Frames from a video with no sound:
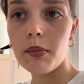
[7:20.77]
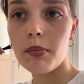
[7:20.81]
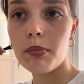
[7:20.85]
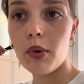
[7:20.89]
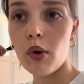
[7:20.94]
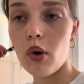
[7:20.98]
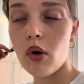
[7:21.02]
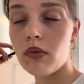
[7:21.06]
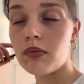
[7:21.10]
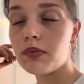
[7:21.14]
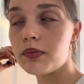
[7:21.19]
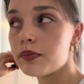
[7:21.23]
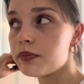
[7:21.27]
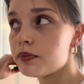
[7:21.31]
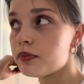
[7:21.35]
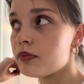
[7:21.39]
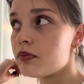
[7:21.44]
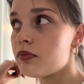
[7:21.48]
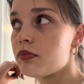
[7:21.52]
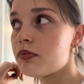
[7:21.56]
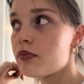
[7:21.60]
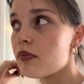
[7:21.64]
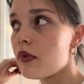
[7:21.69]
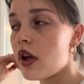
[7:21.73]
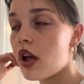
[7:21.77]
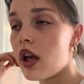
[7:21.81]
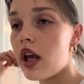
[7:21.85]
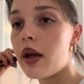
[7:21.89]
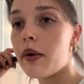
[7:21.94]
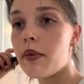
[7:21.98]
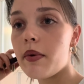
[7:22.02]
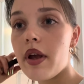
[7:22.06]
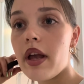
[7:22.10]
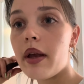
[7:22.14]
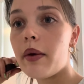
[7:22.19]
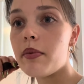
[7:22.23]
But
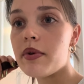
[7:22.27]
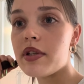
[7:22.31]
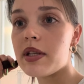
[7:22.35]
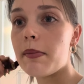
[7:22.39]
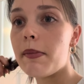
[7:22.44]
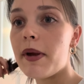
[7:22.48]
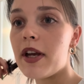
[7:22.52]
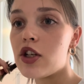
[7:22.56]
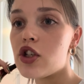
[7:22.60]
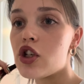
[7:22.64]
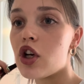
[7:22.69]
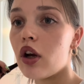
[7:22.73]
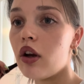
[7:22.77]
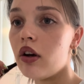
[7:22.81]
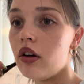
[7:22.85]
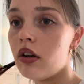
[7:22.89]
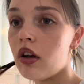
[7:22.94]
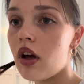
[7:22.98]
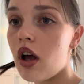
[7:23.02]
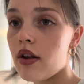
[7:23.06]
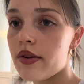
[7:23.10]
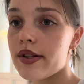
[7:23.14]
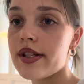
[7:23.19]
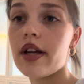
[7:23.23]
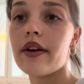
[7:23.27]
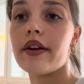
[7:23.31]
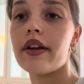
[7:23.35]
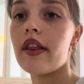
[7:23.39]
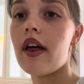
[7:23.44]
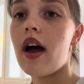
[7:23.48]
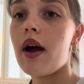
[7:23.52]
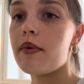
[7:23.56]
it was a mission, I'll tell you that.